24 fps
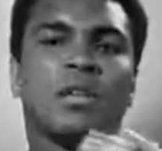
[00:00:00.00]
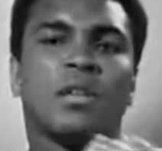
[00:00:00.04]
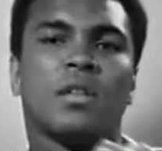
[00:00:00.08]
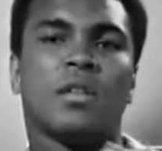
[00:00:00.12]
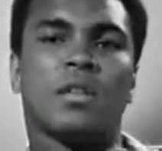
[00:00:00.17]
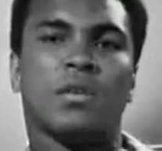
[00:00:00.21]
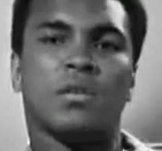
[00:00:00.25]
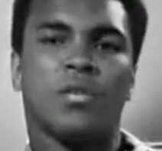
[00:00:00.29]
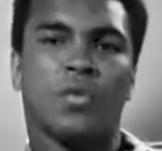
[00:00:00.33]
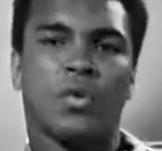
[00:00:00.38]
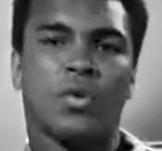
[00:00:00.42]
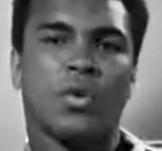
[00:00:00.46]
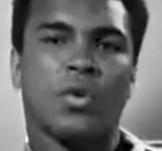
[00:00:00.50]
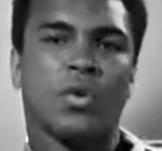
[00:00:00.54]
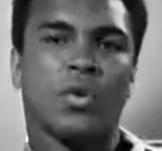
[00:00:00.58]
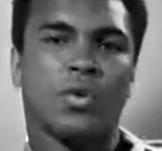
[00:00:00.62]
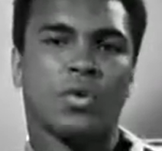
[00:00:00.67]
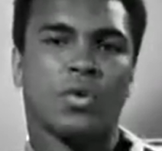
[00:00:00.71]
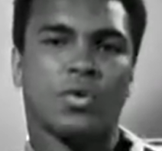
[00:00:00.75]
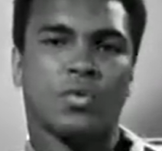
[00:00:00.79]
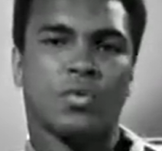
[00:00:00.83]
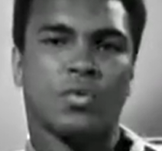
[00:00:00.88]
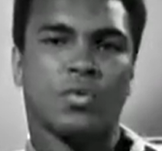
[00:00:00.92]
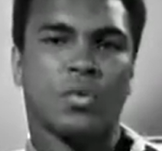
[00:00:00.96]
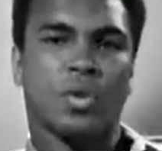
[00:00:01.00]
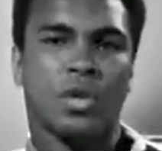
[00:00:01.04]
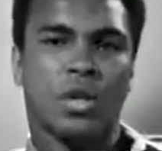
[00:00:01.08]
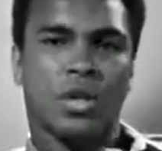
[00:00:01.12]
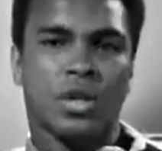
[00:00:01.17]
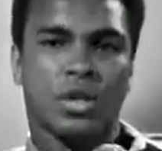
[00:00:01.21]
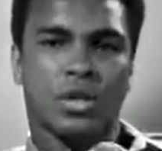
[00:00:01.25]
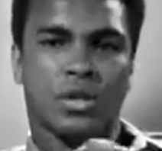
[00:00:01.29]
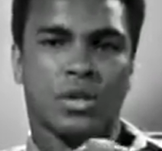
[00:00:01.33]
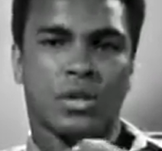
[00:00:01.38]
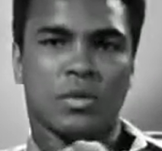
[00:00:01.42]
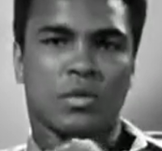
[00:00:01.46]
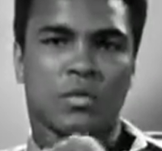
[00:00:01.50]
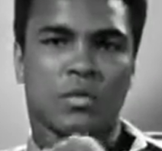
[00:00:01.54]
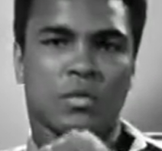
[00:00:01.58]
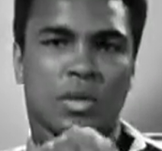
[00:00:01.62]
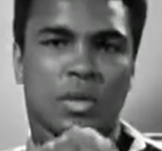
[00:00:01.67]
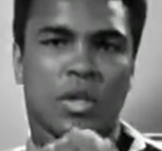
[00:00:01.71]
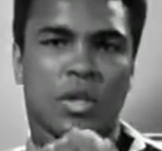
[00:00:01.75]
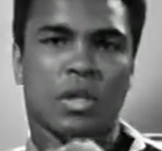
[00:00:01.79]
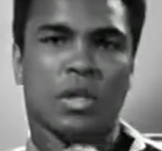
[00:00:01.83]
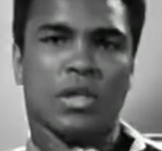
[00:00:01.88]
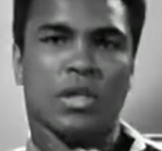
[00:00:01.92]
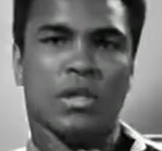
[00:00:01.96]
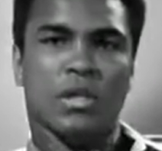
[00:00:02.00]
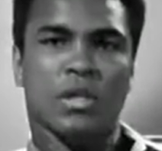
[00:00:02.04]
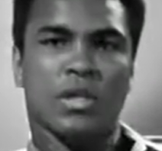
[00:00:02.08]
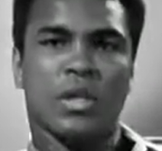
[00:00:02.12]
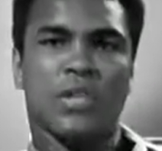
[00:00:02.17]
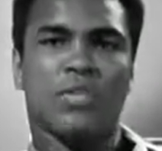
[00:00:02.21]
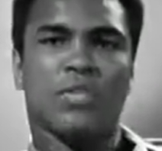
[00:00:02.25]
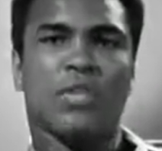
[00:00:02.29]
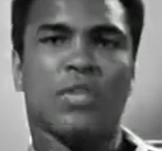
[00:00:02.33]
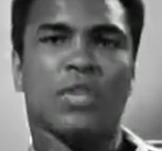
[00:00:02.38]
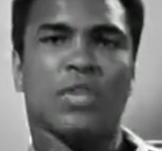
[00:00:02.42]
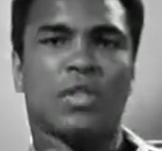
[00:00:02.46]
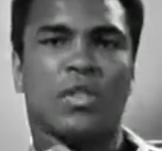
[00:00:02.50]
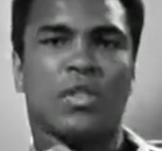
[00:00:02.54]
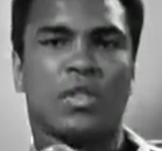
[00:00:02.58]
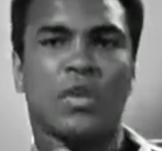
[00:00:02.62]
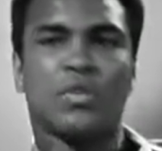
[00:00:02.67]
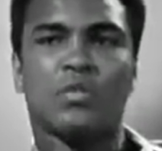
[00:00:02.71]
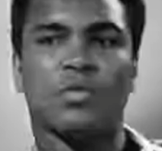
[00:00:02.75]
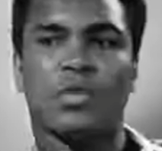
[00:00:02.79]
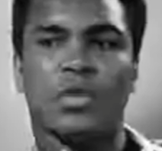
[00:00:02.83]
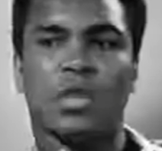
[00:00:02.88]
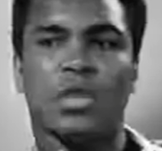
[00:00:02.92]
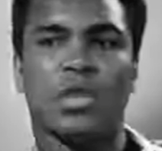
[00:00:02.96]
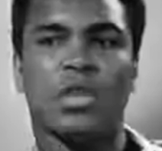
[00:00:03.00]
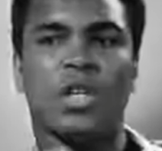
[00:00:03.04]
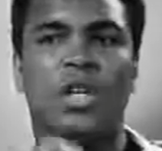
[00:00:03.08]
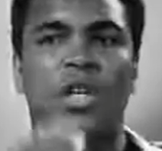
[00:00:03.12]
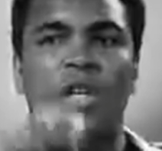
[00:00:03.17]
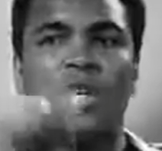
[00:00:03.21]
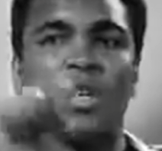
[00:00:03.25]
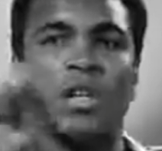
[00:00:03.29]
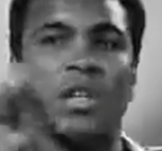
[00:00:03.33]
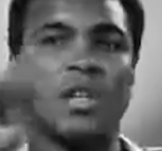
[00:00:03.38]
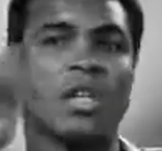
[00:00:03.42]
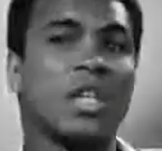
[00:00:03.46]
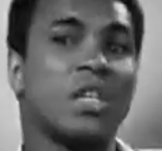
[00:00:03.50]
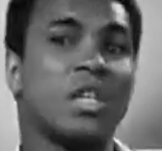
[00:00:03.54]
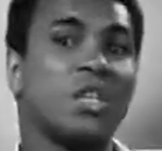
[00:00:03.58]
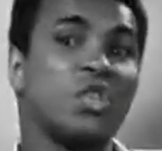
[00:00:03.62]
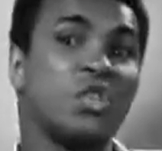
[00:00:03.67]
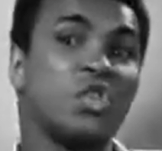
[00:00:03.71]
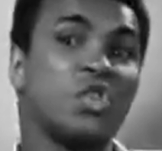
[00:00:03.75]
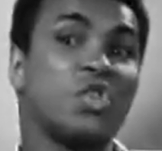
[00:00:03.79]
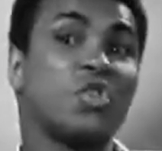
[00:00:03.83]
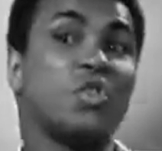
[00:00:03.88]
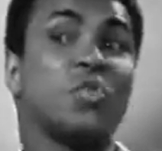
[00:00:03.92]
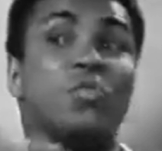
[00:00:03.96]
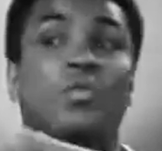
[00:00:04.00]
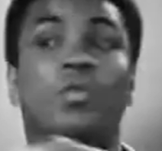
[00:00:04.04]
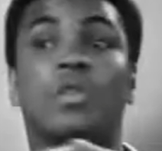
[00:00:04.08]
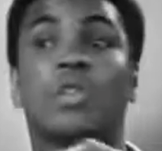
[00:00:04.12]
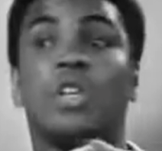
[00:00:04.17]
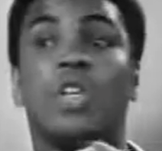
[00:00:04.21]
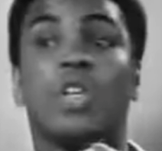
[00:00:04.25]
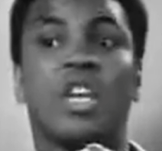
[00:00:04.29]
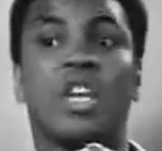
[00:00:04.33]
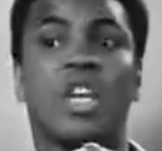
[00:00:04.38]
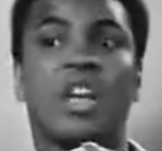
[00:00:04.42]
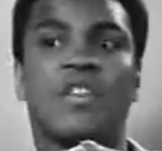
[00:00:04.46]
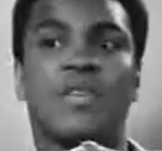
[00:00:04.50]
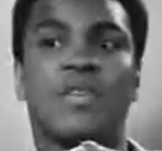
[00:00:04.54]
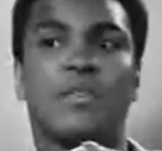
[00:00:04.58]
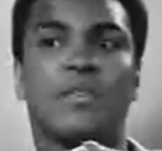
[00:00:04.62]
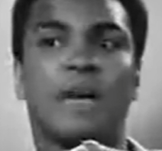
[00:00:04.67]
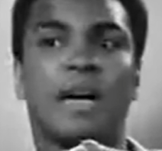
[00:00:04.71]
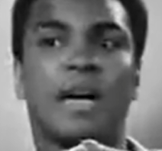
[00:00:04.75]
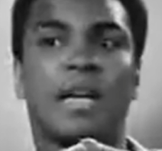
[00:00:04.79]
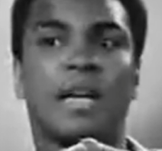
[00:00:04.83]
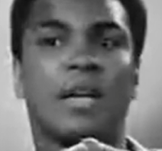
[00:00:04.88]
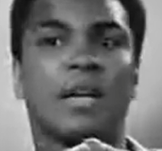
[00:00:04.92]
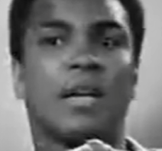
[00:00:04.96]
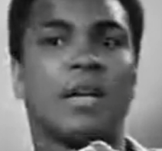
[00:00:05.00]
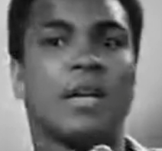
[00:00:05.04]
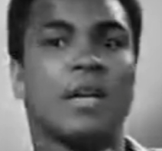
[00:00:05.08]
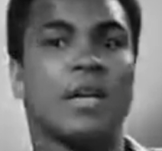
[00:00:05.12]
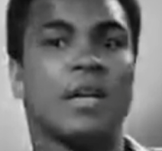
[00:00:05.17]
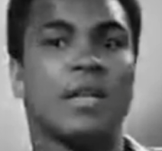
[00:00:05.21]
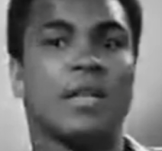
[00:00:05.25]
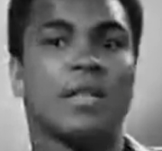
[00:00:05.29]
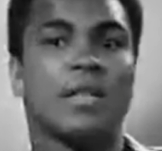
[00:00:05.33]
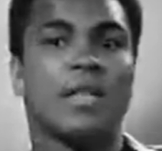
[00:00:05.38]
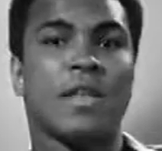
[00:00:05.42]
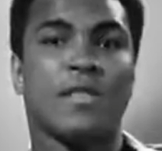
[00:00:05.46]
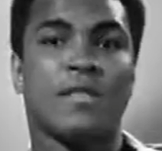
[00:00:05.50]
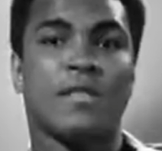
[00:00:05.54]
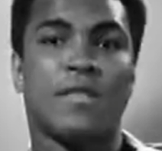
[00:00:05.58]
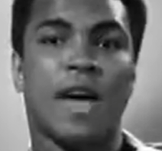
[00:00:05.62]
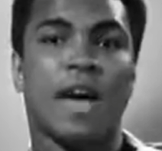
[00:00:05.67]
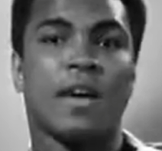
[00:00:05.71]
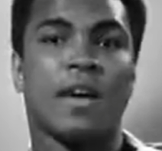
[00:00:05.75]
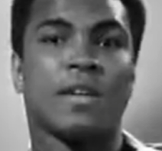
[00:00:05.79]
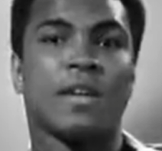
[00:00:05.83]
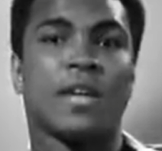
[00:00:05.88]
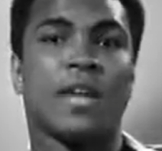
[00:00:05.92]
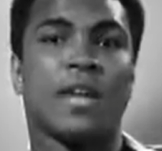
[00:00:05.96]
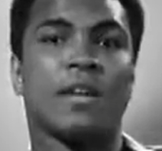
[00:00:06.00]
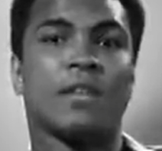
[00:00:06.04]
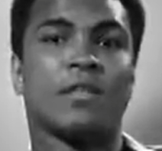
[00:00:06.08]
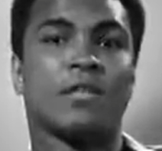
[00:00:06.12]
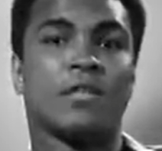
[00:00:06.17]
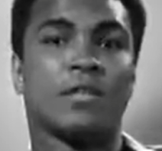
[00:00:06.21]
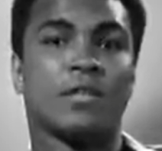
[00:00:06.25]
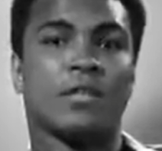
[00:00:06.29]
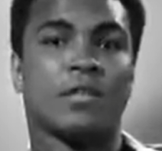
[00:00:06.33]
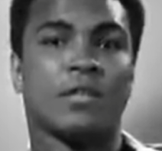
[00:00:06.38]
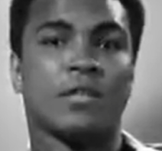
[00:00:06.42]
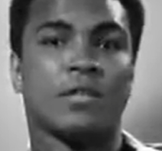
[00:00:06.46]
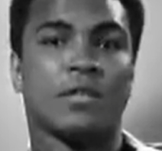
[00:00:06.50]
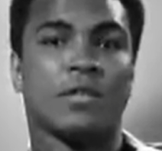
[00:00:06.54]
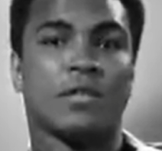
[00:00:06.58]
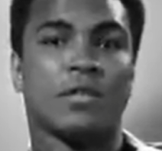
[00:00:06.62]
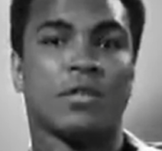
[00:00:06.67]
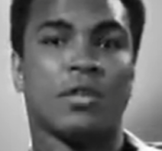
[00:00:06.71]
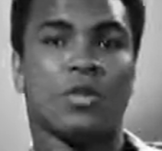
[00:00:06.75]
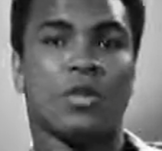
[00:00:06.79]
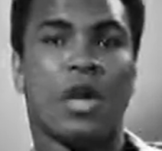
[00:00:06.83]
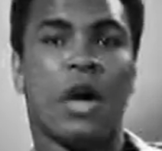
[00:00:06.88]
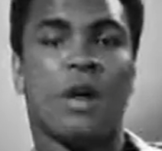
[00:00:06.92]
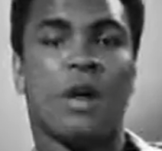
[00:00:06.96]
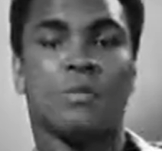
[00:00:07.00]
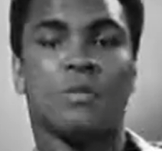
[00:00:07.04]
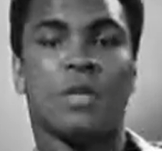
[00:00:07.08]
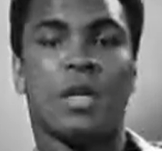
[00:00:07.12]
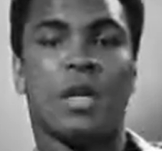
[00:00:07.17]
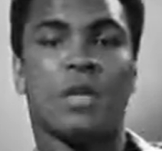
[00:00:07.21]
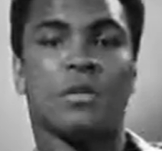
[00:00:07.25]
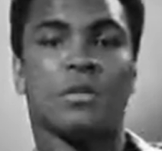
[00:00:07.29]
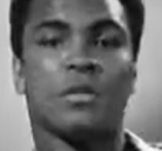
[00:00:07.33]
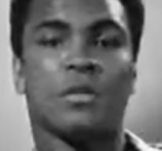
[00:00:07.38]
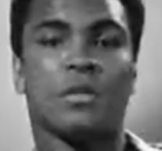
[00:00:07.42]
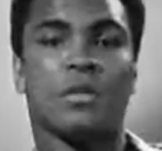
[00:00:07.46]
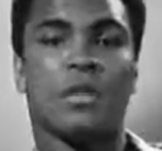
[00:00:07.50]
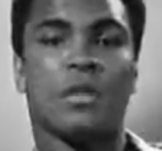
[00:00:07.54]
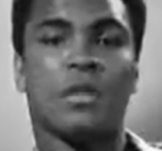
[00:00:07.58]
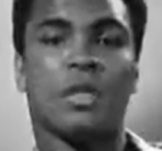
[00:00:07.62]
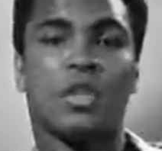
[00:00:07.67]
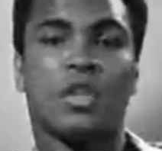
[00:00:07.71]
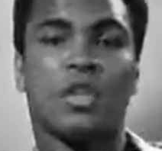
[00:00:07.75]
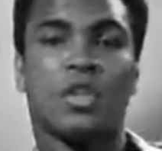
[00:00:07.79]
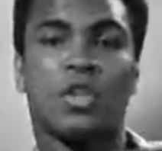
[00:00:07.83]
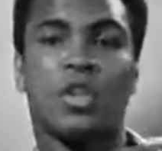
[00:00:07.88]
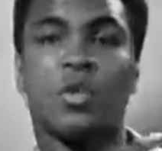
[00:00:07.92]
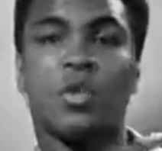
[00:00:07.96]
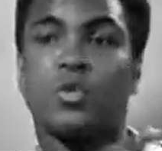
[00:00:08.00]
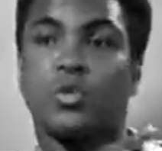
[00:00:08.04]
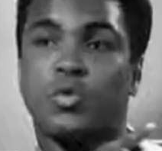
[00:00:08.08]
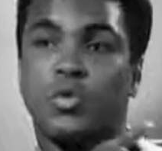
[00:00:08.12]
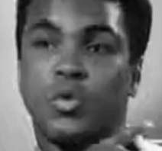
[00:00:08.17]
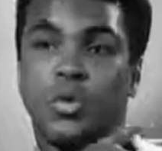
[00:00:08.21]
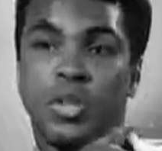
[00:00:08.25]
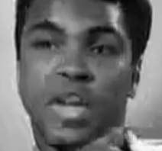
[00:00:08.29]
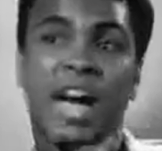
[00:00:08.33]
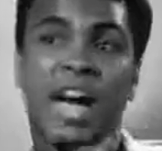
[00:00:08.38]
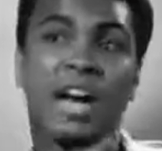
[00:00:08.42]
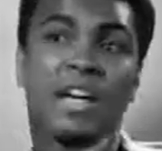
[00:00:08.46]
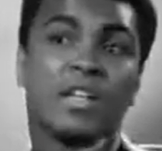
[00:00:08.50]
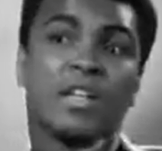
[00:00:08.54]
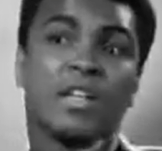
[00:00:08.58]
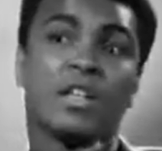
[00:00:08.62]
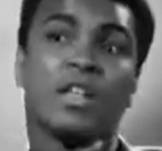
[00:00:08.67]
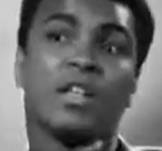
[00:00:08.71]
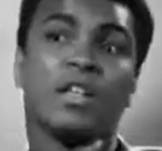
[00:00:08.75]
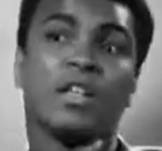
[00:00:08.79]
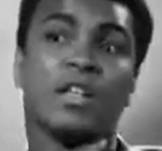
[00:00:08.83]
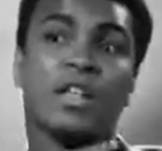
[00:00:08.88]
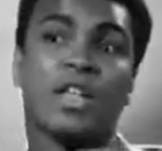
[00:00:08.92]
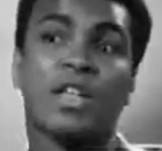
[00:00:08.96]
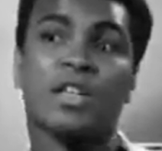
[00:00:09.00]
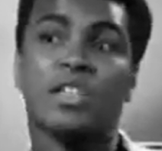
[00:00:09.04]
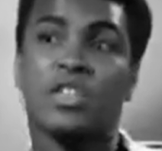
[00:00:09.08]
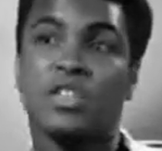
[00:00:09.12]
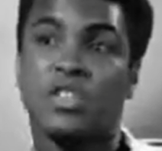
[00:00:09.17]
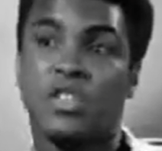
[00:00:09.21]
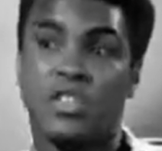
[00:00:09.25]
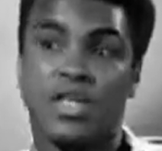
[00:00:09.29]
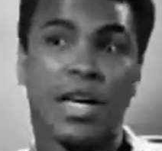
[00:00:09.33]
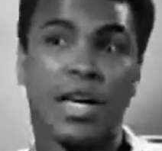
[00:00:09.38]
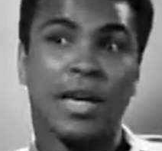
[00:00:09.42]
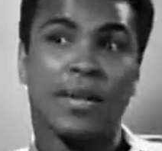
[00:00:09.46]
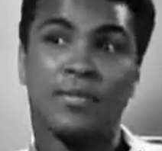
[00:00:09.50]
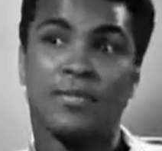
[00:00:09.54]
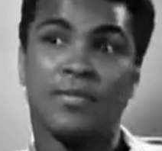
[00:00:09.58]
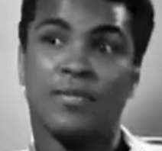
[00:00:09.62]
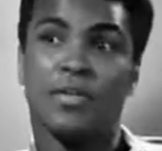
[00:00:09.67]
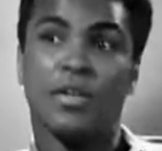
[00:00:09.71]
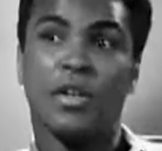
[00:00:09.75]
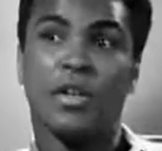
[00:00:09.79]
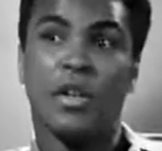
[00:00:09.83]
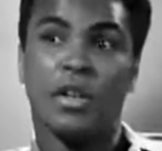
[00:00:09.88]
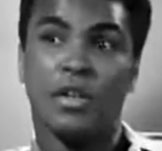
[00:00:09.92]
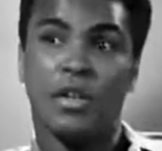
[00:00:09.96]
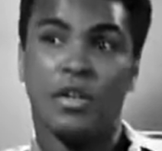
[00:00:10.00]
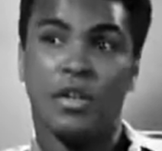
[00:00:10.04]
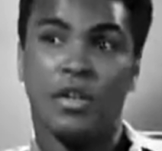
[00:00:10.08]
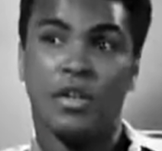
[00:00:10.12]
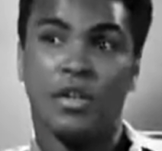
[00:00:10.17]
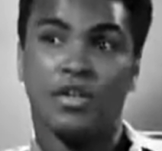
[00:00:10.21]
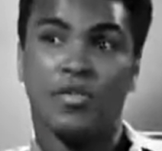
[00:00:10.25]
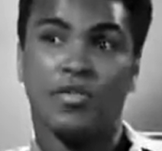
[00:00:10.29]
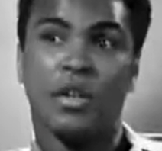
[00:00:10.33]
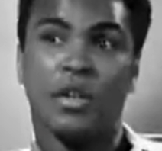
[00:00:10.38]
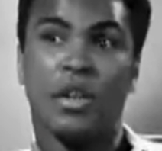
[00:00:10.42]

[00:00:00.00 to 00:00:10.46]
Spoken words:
And the word was, well, if the throats are cut, then shoot and kill everybody. They found out during the autopsy that the throats were not cut. They just shot them for nothing.